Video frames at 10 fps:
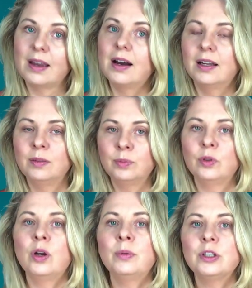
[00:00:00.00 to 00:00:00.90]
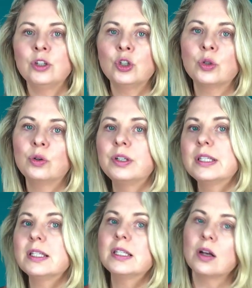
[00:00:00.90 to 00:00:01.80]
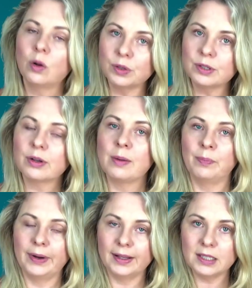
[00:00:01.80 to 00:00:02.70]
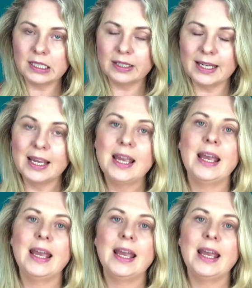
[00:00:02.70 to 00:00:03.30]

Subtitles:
Unemployment insurance is also compulsory